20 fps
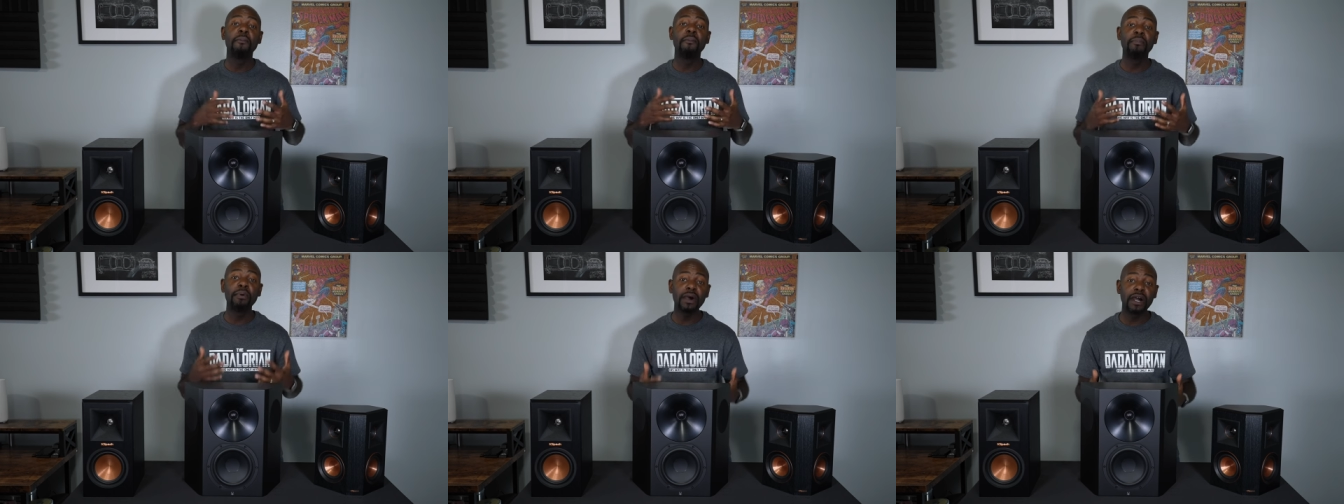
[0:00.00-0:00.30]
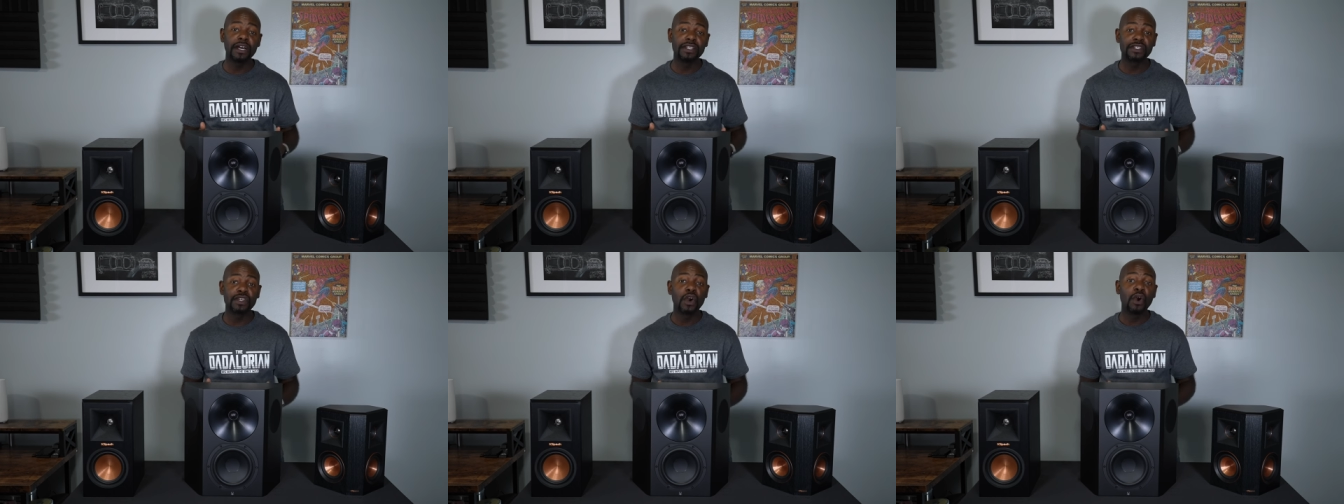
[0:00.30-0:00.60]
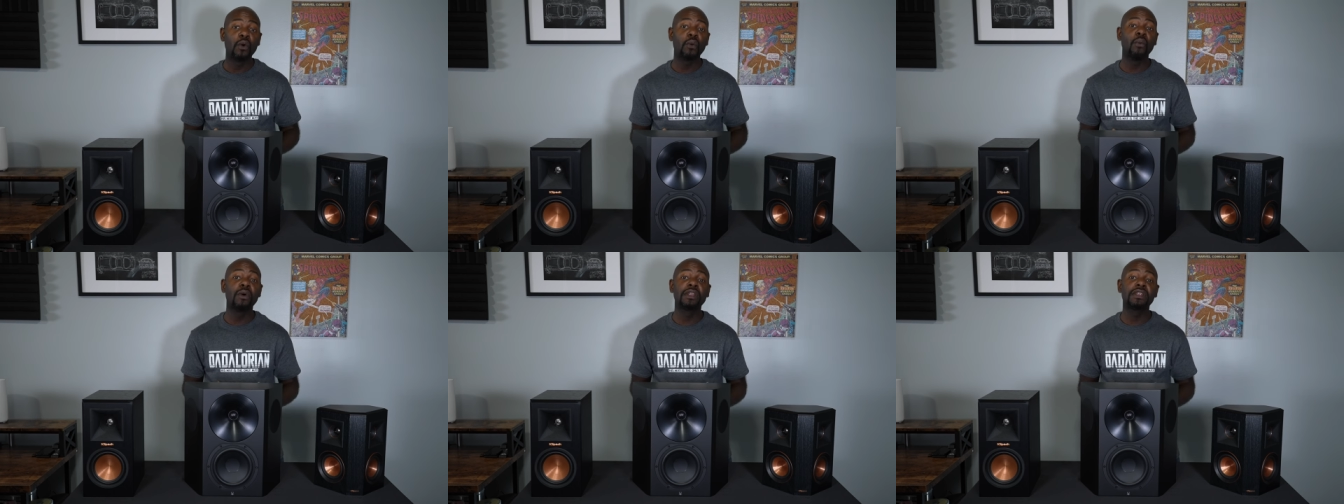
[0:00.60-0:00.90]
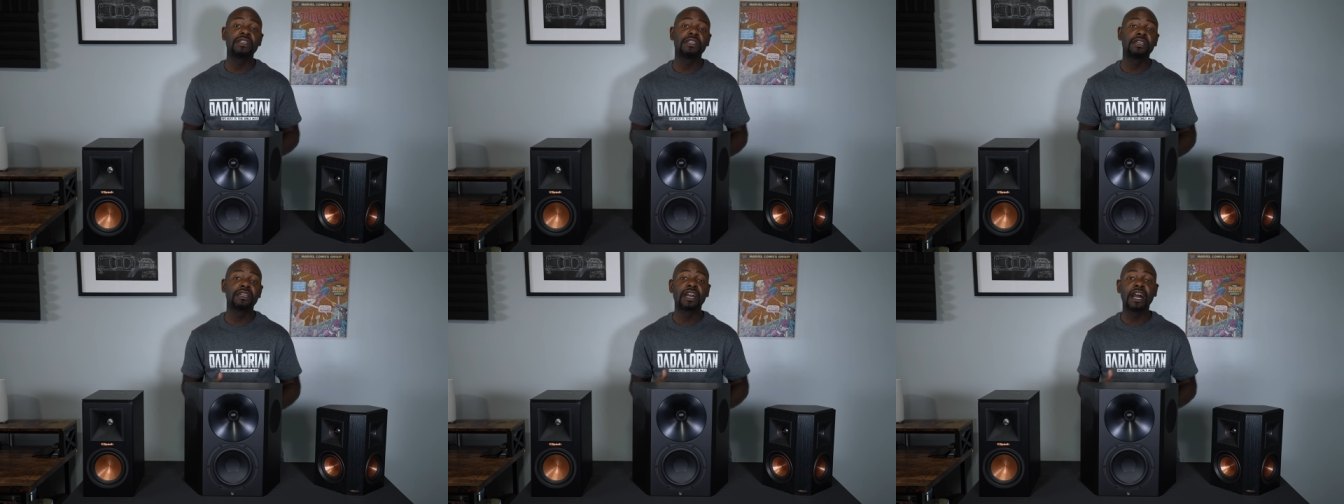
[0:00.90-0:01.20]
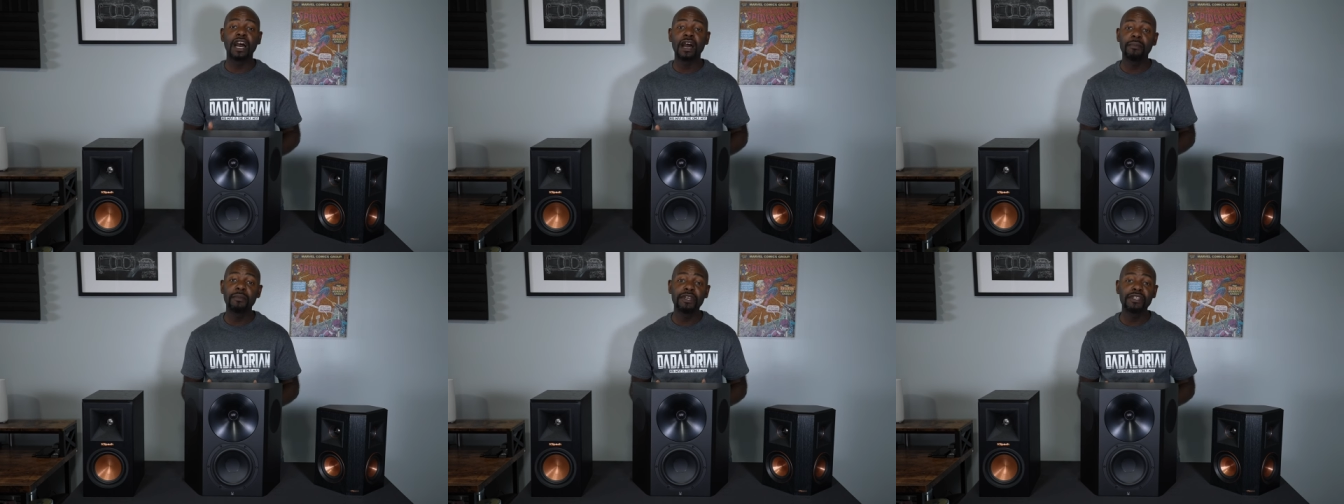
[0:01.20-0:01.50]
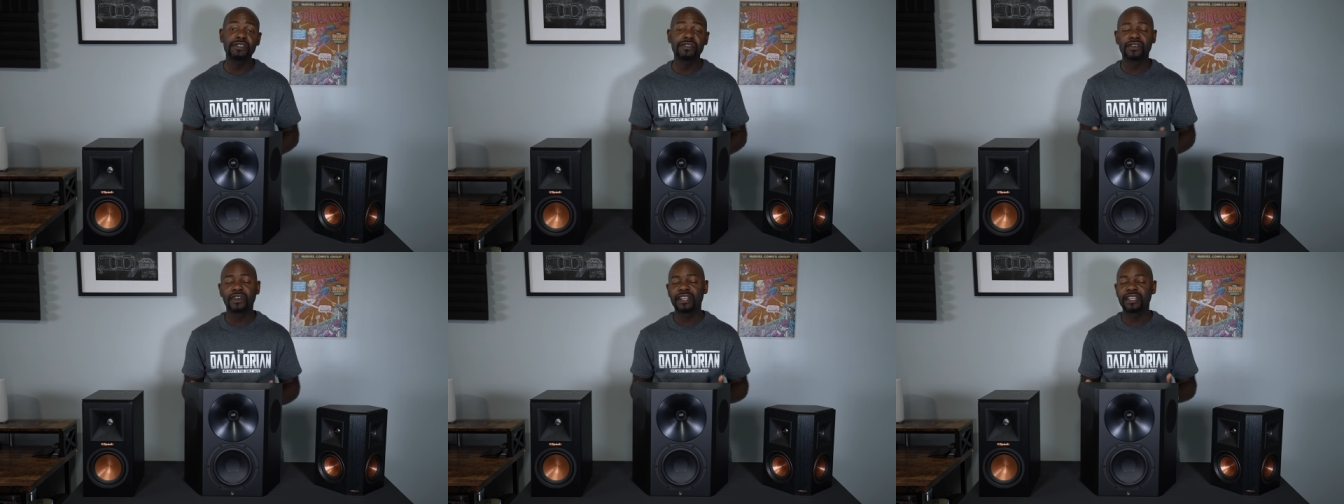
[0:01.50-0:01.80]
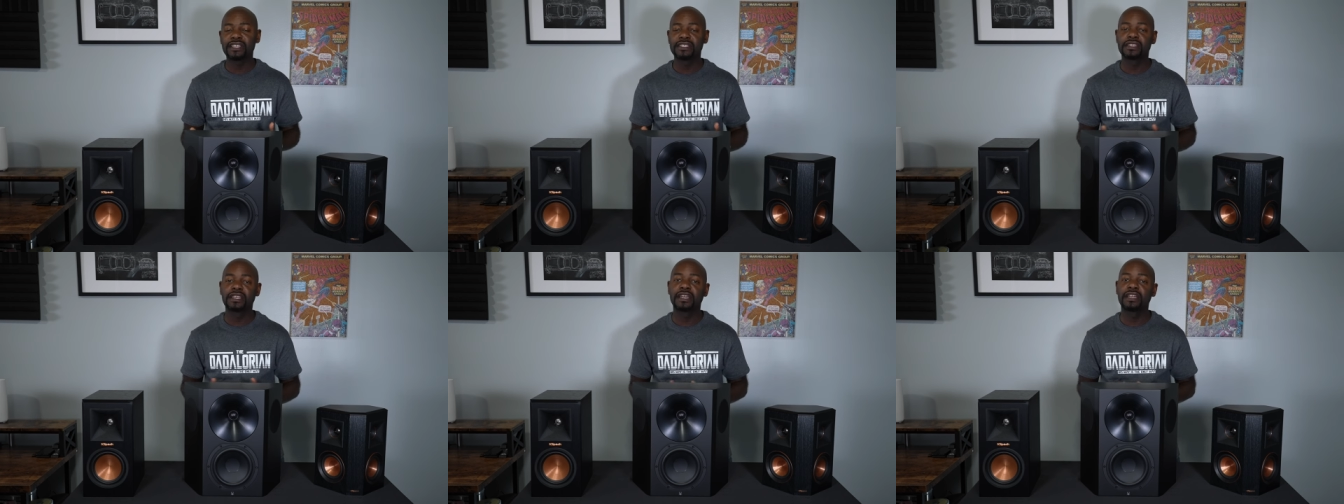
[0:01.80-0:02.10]
But one of the comments, or I
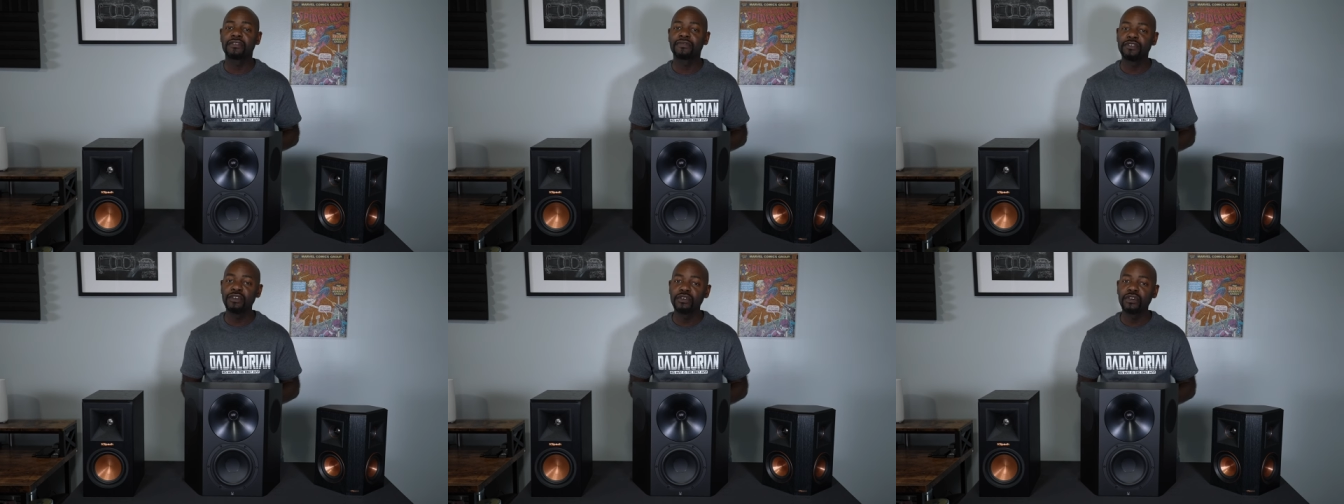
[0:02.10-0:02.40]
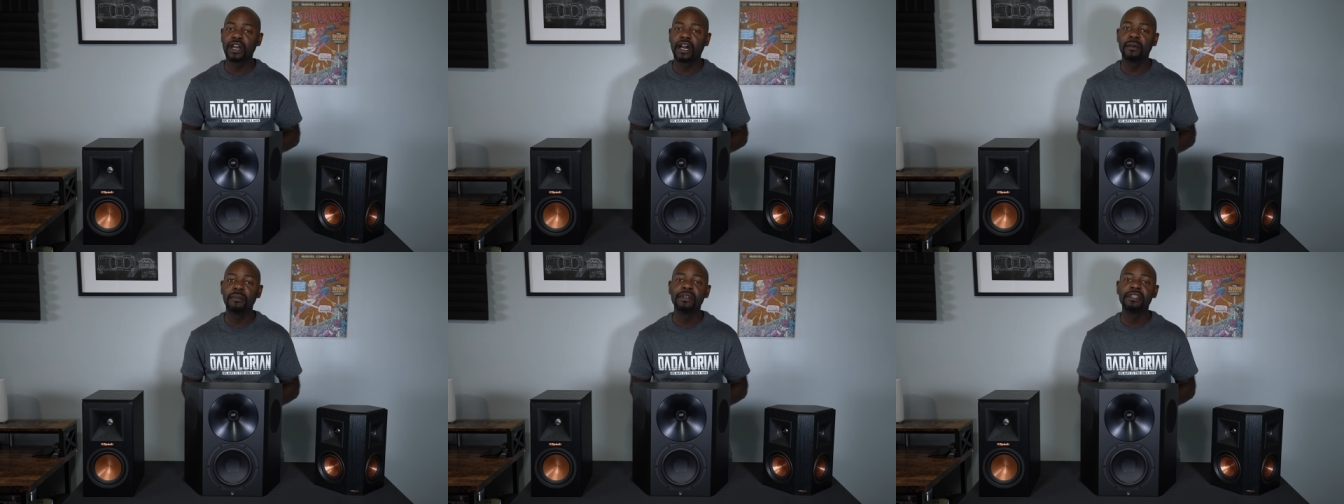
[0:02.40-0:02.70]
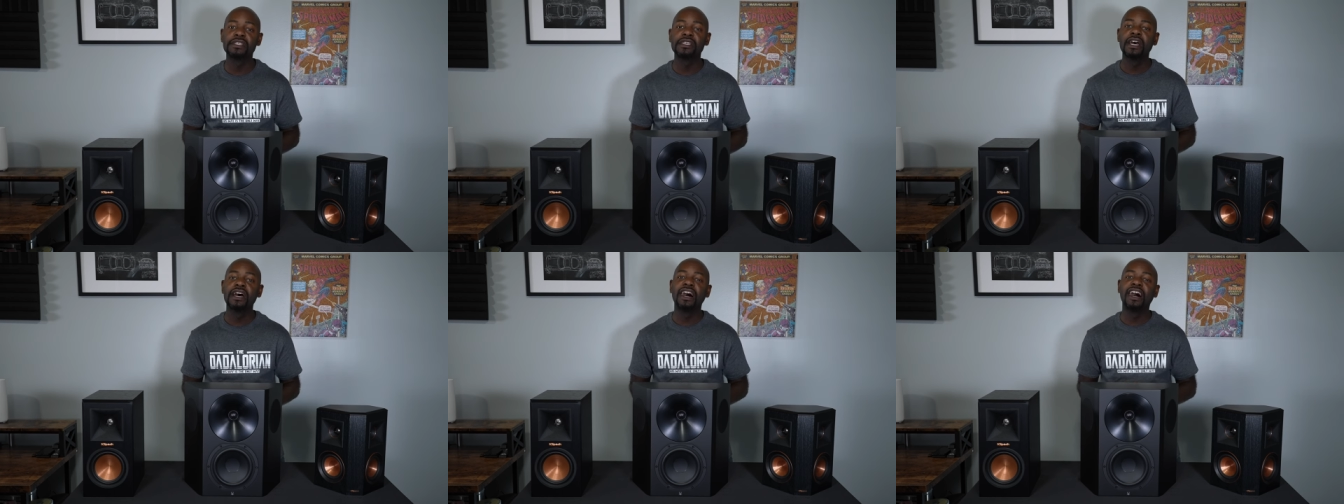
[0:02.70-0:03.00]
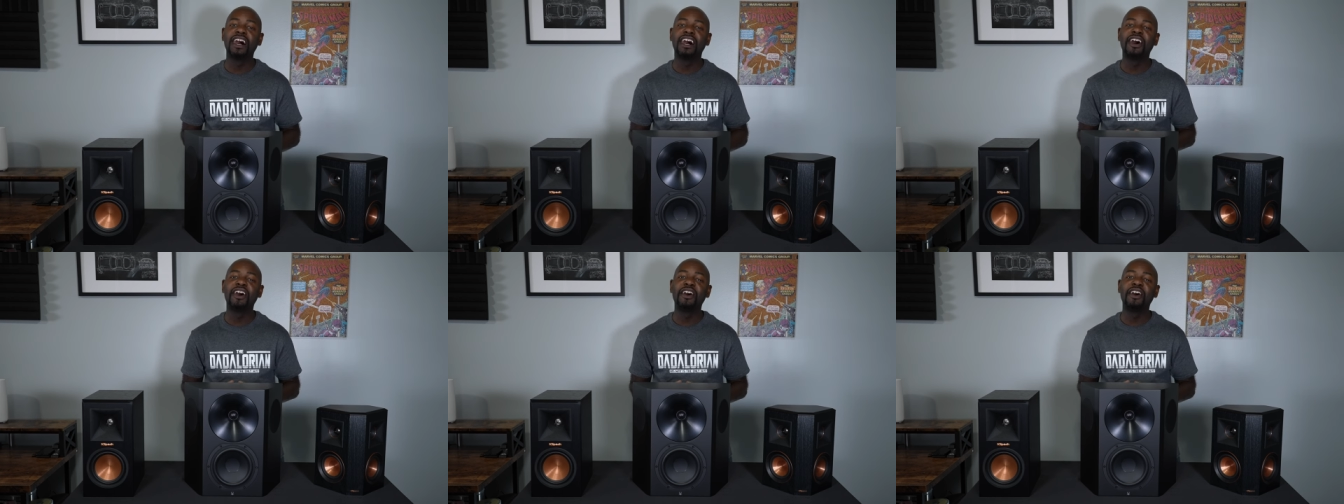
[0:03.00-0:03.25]
guess I got a few comments uh,